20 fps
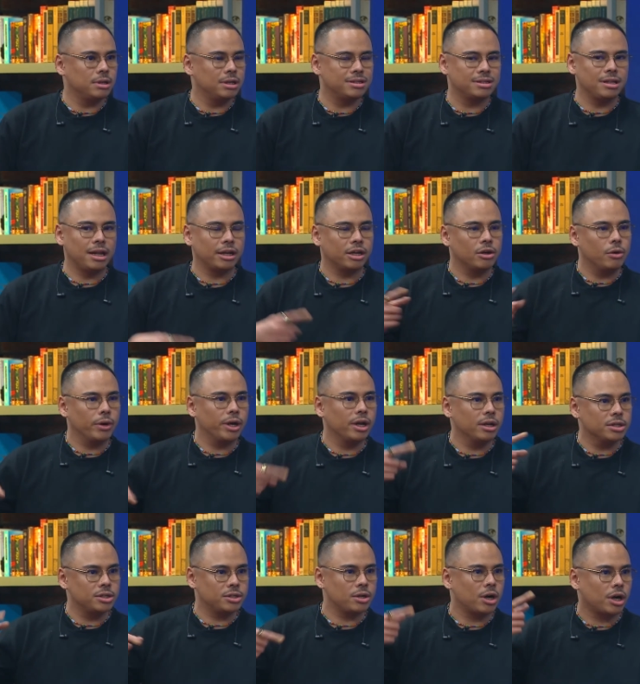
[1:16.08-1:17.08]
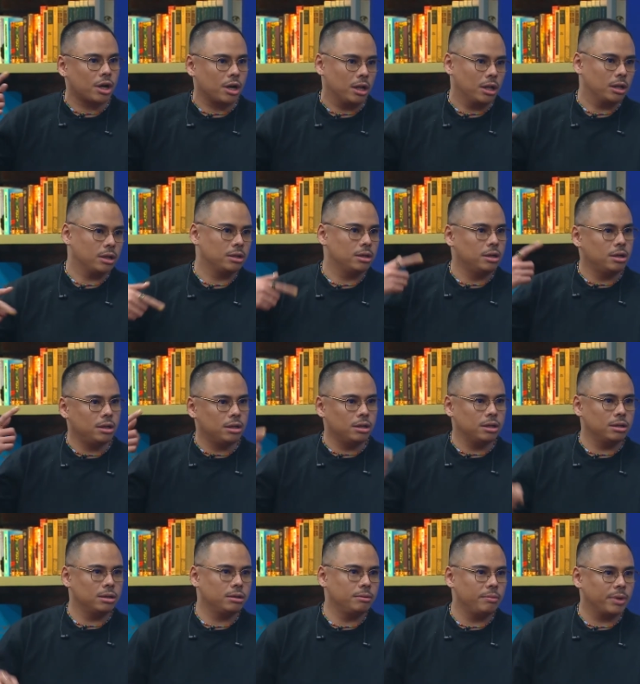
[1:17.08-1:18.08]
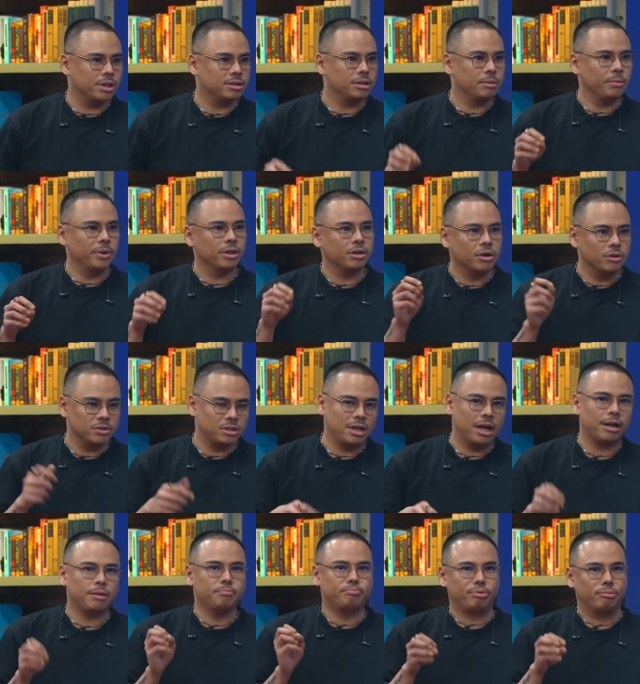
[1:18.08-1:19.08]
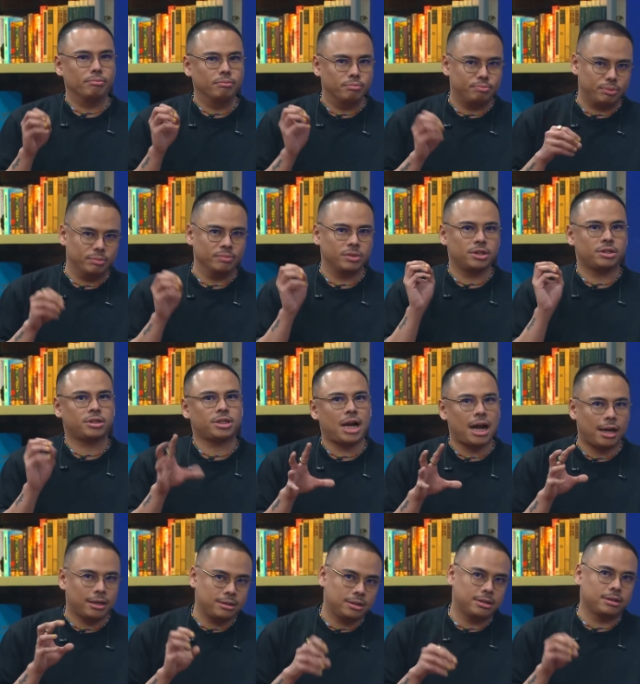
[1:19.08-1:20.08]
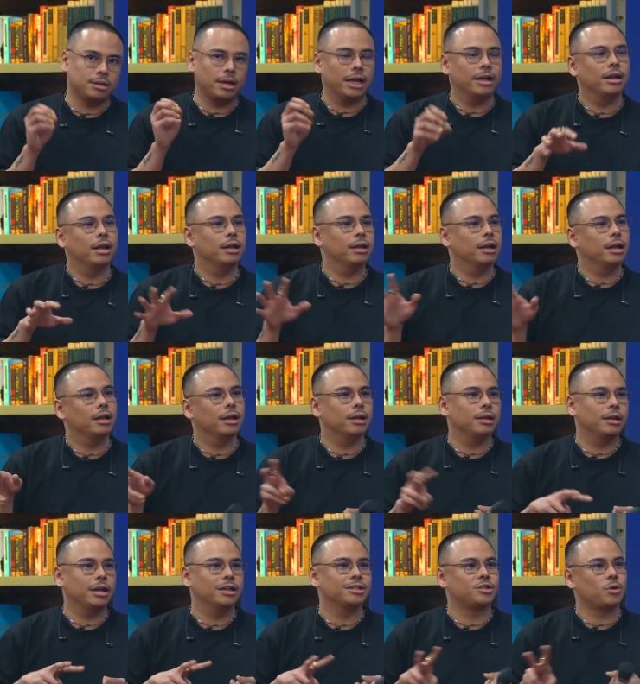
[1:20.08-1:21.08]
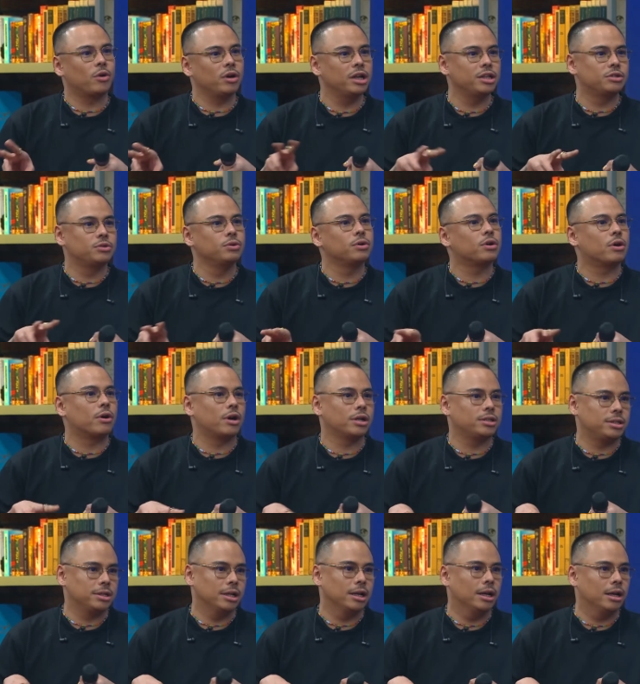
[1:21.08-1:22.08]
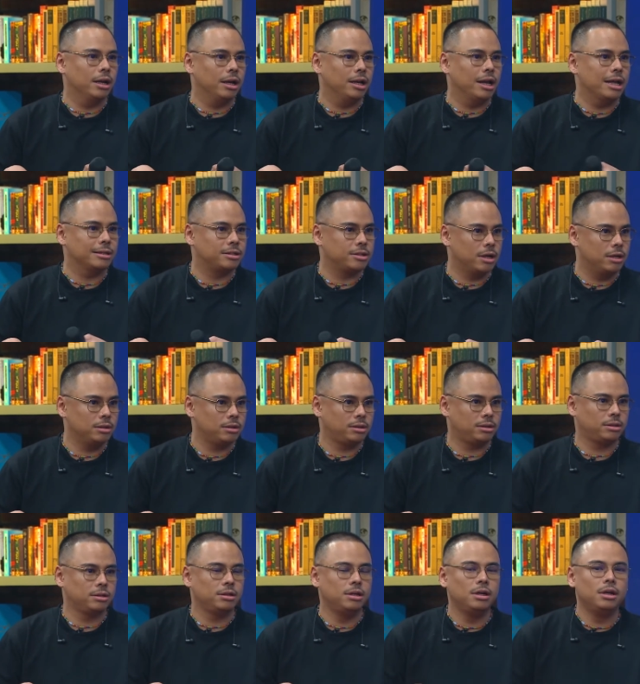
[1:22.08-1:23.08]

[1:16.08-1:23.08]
It's like going in a circle because the beat goes like, and then there's only two chords in it, and that songs